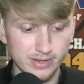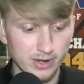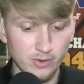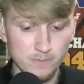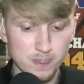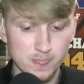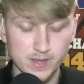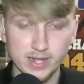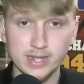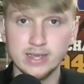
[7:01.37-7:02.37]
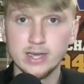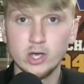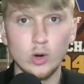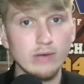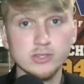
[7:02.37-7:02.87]
you know, the,
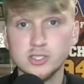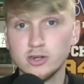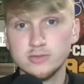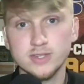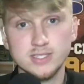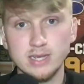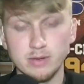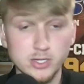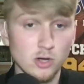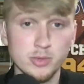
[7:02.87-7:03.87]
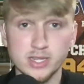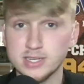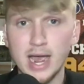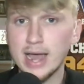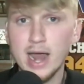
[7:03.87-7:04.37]
whoever starts for this team, he told me
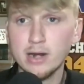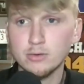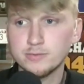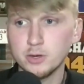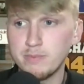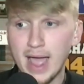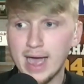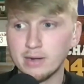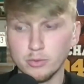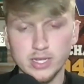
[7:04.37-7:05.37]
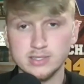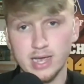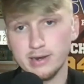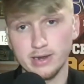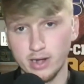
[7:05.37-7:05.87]
this, and I, and I don't feel bad
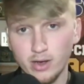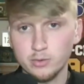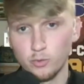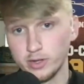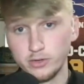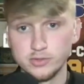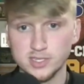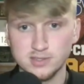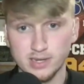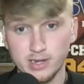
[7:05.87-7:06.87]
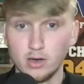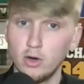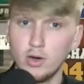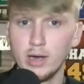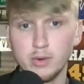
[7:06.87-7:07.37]
releasing, I, you know, I don't want to use this as like, a,
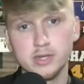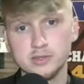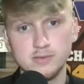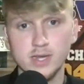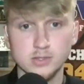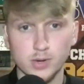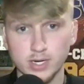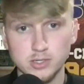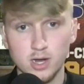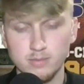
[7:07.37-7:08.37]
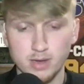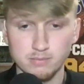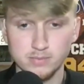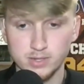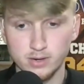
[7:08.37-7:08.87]
oh, I went to this event so I can talk
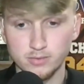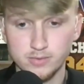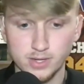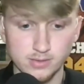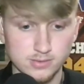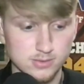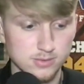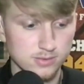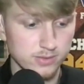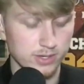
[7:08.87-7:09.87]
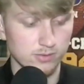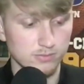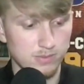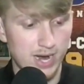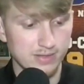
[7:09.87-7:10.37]
about, you know, things, you
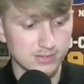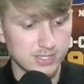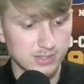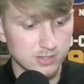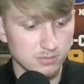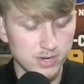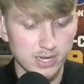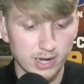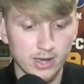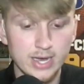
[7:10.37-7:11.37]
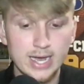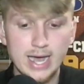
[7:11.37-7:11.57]
know, behind the scenes to the media.